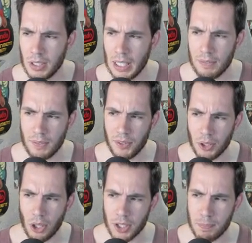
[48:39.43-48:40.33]
Even if you're
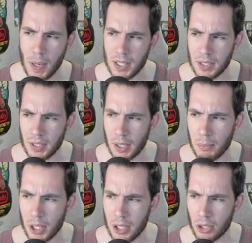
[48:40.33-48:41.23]
not spending a ton of
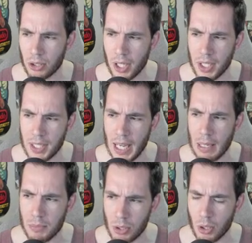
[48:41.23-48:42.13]
money on graded
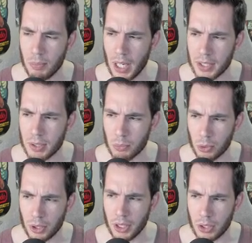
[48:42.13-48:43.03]
games, you are buying some
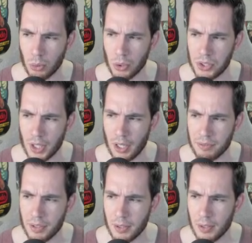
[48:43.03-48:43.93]
really cool stuff.
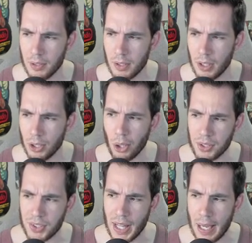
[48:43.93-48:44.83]
You
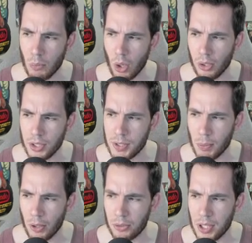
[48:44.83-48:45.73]
got slat wall and
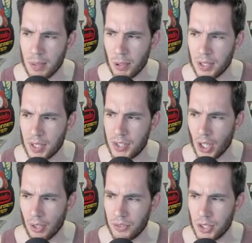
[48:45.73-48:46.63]
small 3D printed
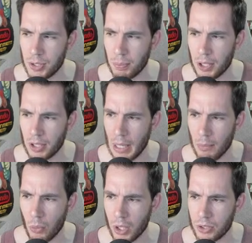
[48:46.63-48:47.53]
shelves to display your game
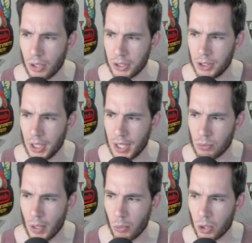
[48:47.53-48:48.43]
and watch collection. It
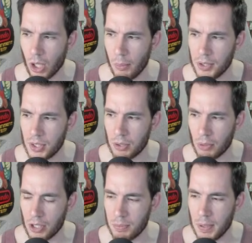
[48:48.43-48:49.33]
gets way more comments than the
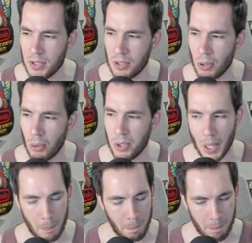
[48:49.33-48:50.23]
rarest pieces you own. Yep.